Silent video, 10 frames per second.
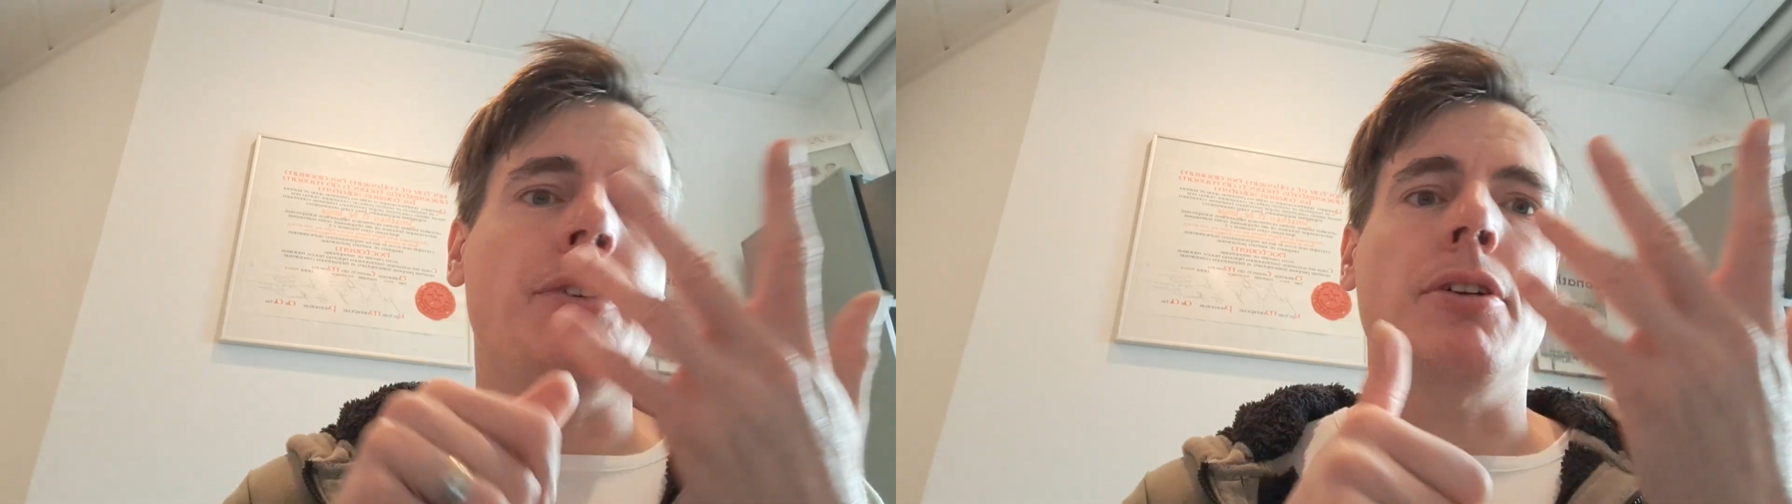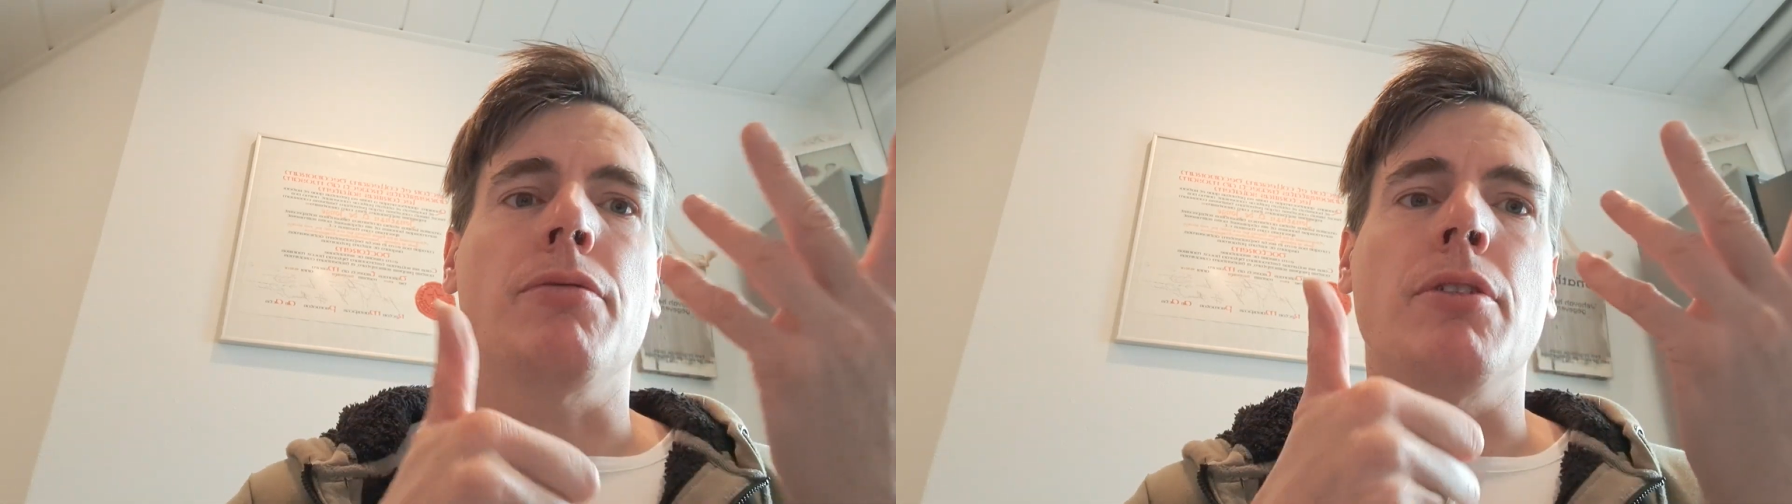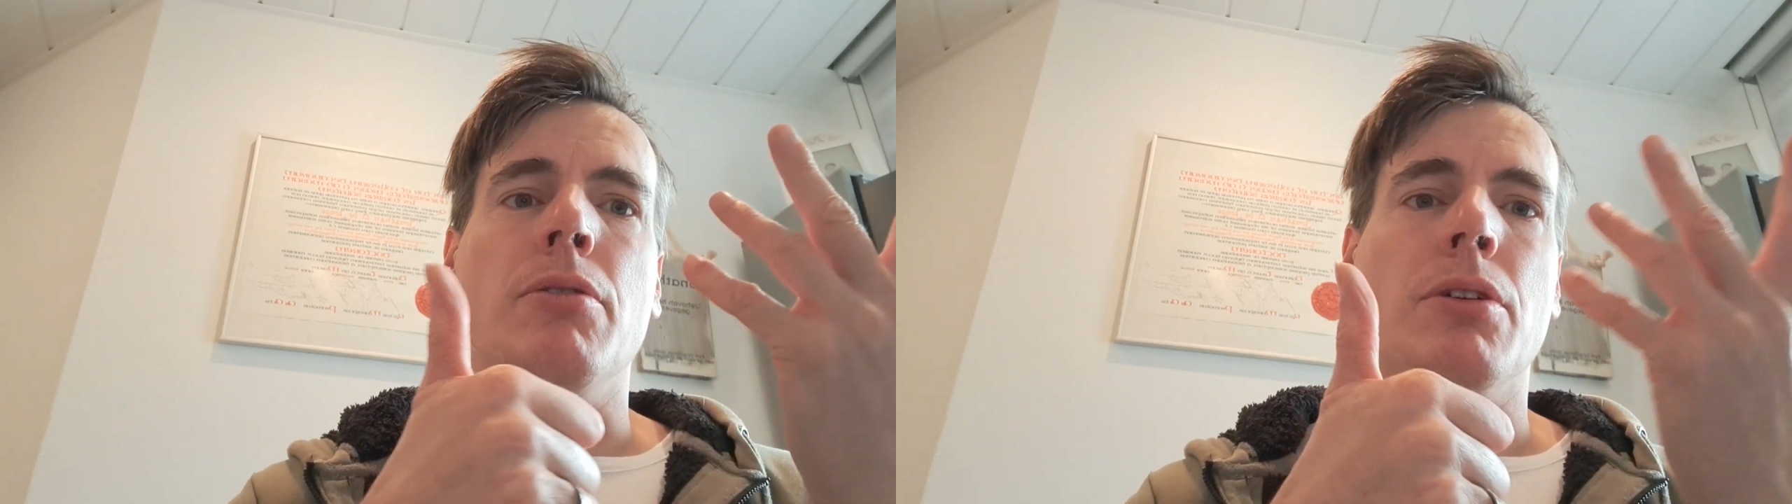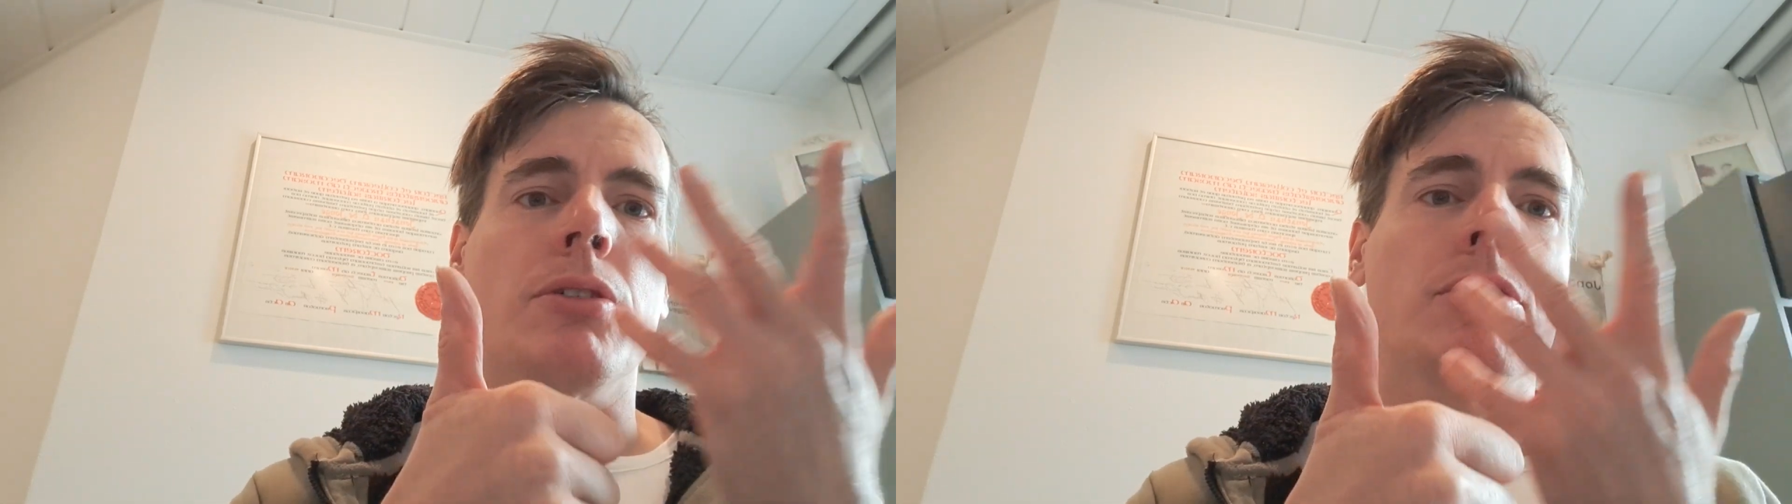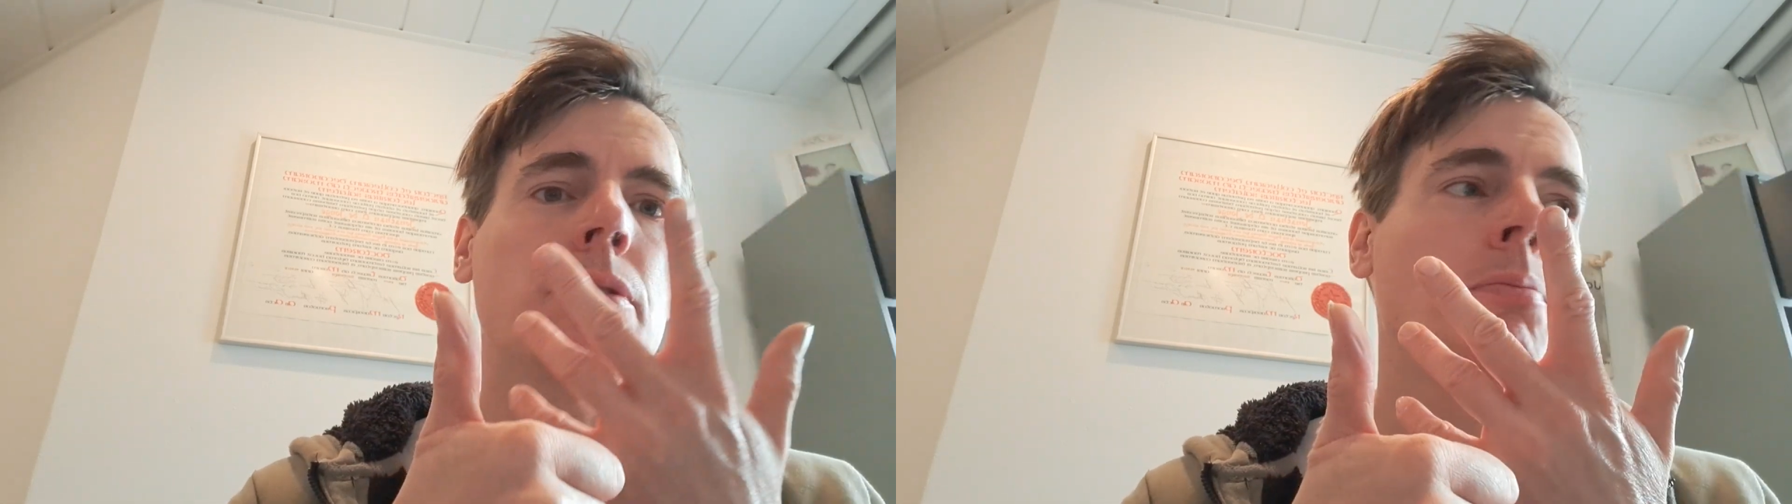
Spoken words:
you have lower cost in